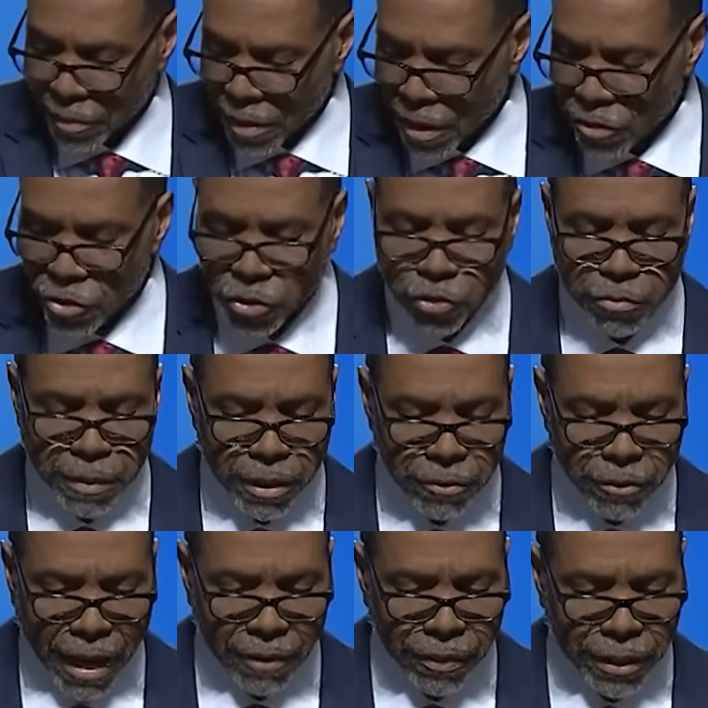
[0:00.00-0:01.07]
excuse me,
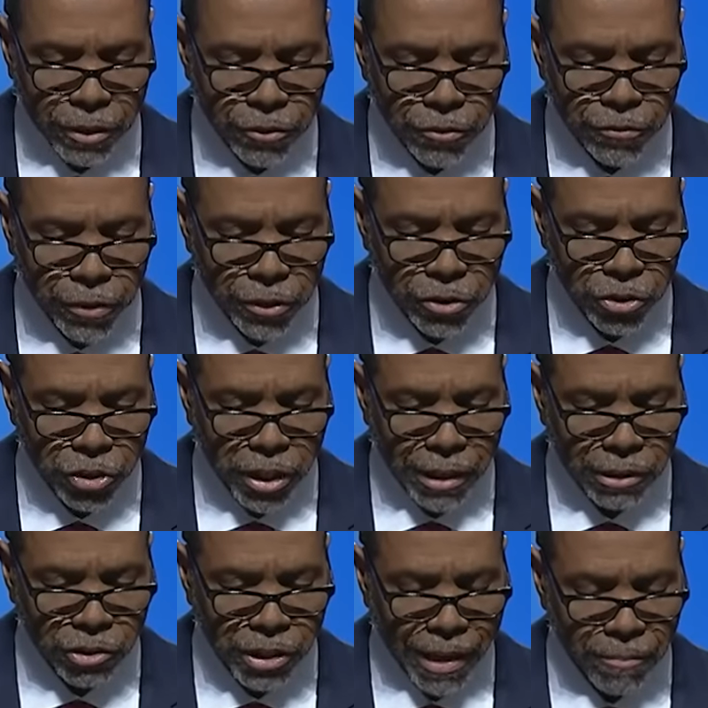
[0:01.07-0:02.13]
I think it's 1
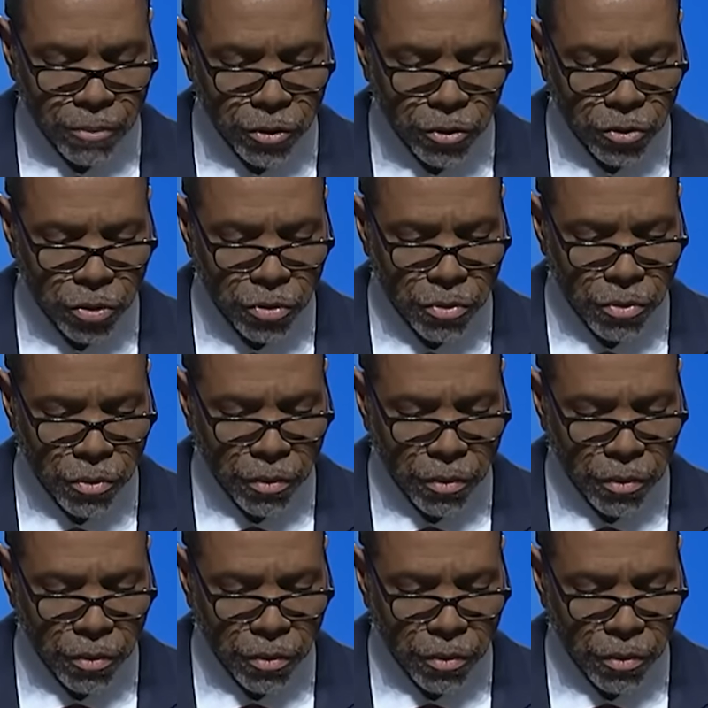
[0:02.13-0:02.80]
John chapter 2.